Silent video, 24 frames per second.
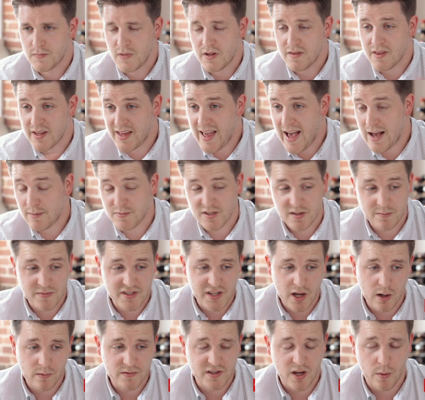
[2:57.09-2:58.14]
The caps
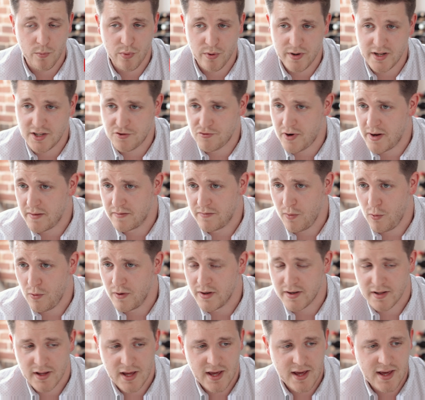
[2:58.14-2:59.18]
themselves are pretty
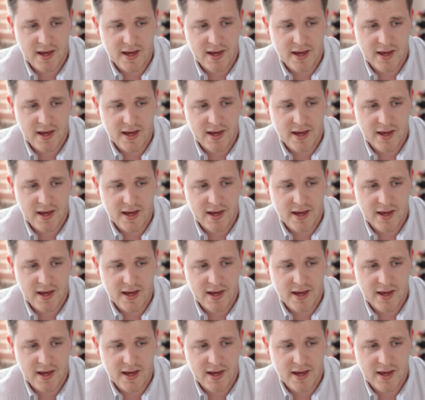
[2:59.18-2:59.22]
straightforward.